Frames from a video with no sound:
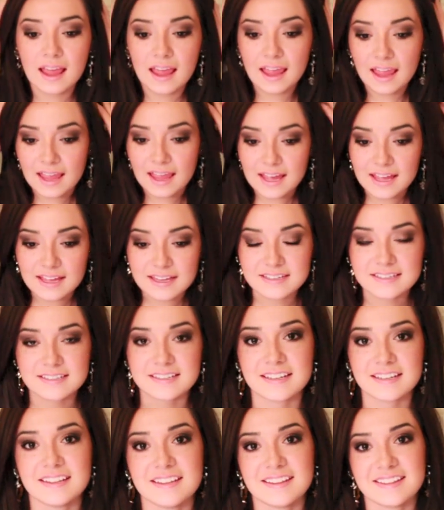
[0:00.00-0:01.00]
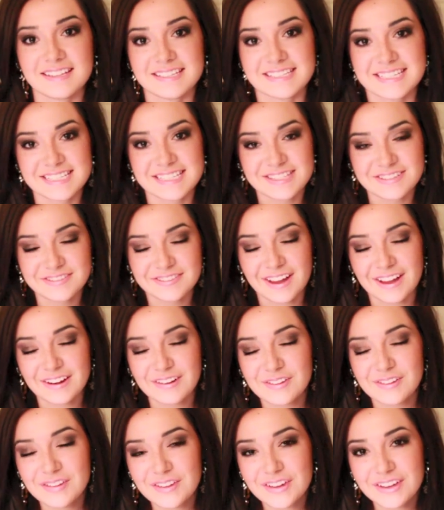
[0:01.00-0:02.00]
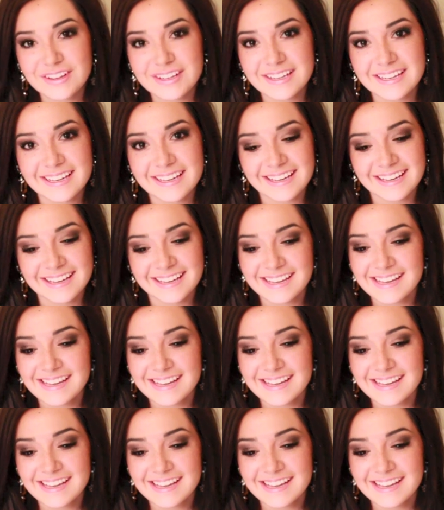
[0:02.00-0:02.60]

And this is the final look.